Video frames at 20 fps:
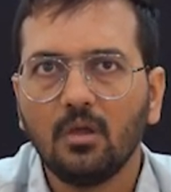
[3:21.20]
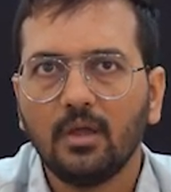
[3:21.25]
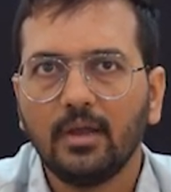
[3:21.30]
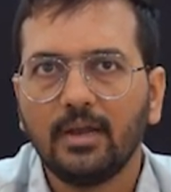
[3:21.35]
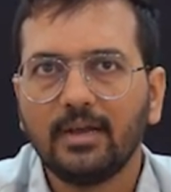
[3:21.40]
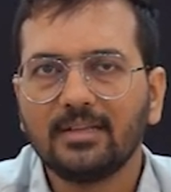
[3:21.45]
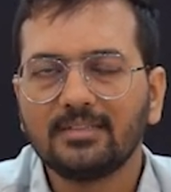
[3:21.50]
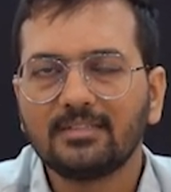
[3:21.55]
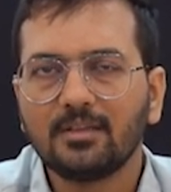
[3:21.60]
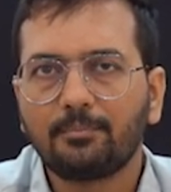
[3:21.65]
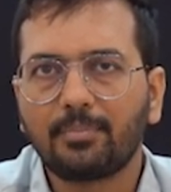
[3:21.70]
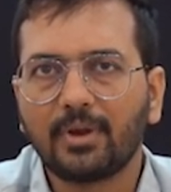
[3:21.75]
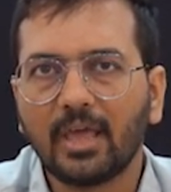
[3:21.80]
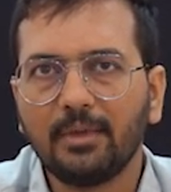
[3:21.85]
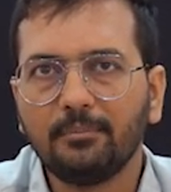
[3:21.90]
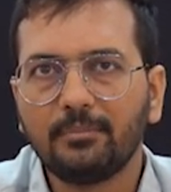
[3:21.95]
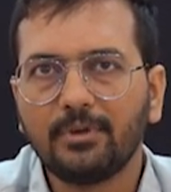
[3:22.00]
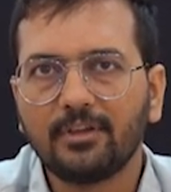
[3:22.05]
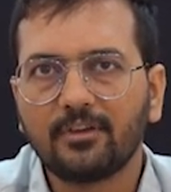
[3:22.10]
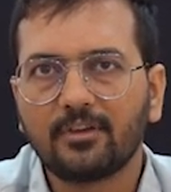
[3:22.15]
It has a
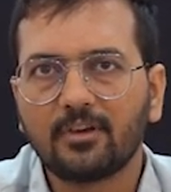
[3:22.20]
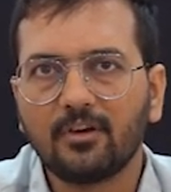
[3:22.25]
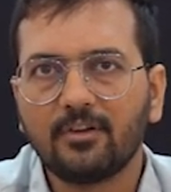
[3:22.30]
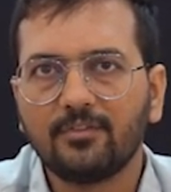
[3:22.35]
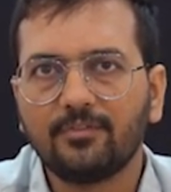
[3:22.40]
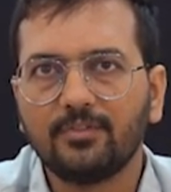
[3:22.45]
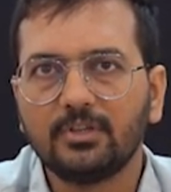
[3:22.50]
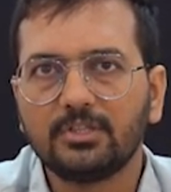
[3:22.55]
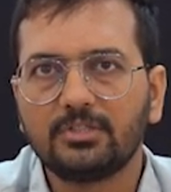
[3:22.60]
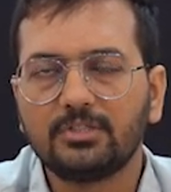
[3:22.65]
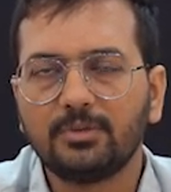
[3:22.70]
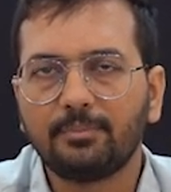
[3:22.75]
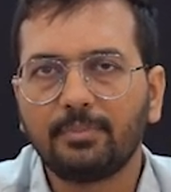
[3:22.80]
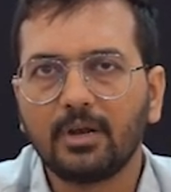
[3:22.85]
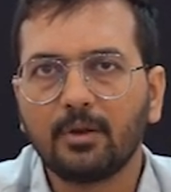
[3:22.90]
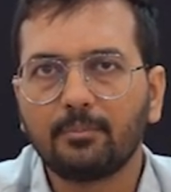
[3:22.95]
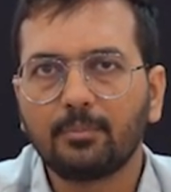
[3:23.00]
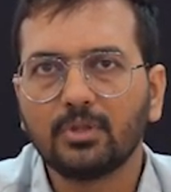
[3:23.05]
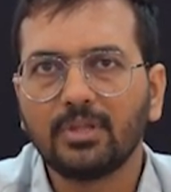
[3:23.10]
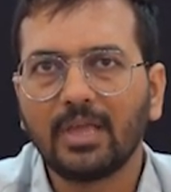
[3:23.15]
primary curve which
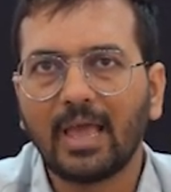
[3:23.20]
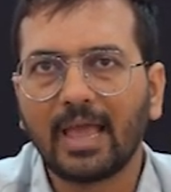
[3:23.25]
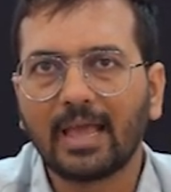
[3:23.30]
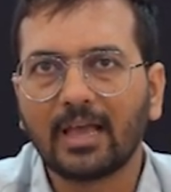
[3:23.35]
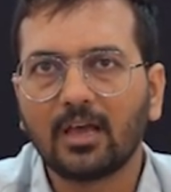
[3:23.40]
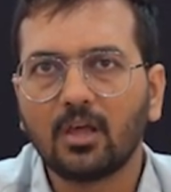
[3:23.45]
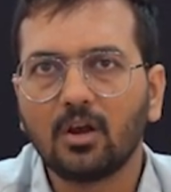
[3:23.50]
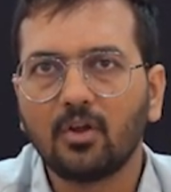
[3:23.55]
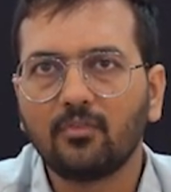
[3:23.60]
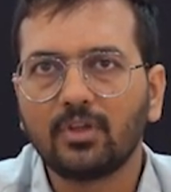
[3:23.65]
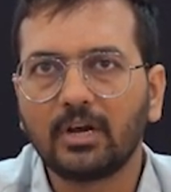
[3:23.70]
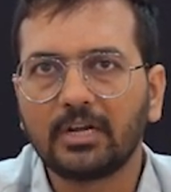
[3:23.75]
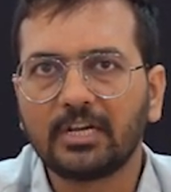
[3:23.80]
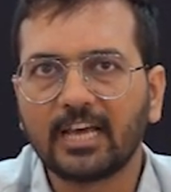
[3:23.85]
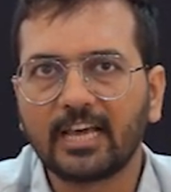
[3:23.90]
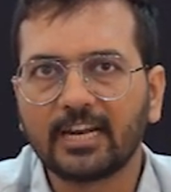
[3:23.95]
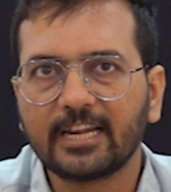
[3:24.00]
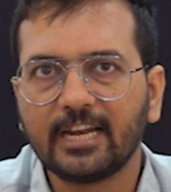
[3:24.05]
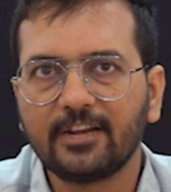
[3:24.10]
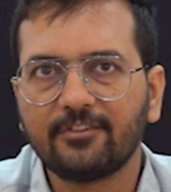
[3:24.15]
depend upon the angle of the
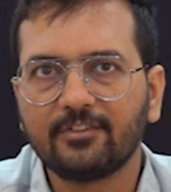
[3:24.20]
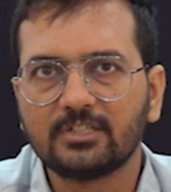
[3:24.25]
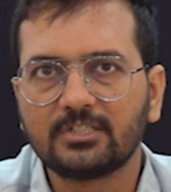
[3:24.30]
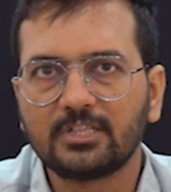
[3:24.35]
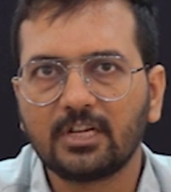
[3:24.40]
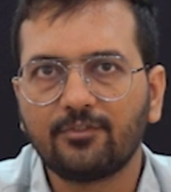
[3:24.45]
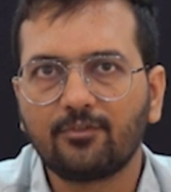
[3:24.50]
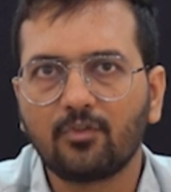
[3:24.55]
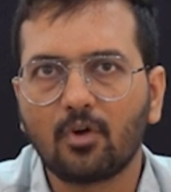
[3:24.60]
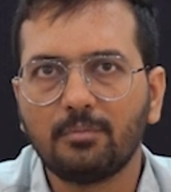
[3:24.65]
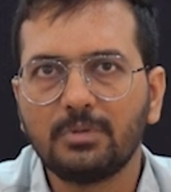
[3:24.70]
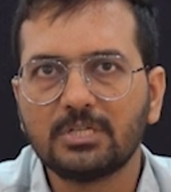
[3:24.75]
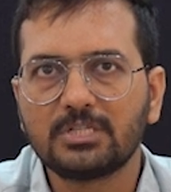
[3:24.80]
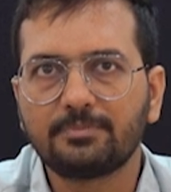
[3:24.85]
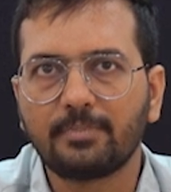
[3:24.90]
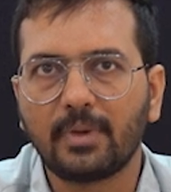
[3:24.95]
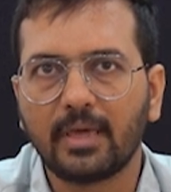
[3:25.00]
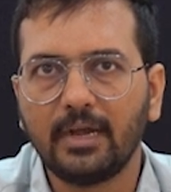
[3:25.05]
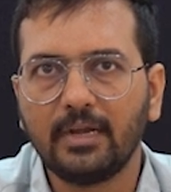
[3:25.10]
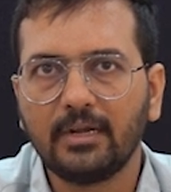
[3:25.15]
target vessel from its
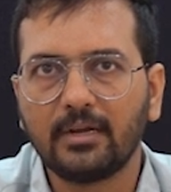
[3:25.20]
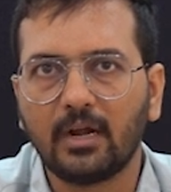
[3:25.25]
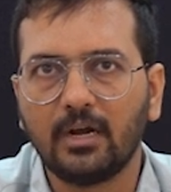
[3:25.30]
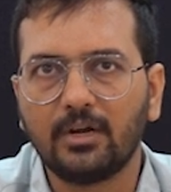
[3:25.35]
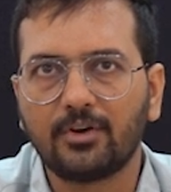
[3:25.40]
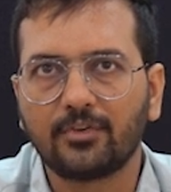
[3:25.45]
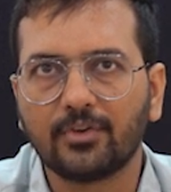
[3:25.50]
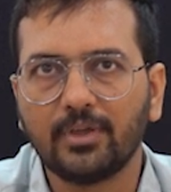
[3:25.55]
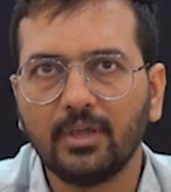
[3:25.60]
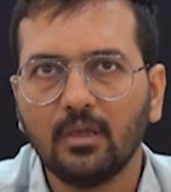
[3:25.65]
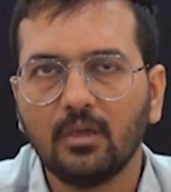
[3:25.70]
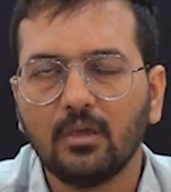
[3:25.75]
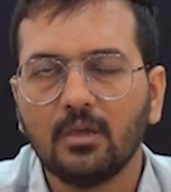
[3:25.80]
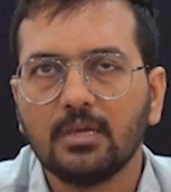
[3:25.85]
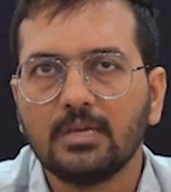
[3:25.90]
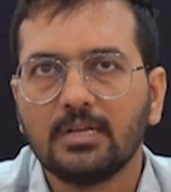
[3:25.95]
parent artery,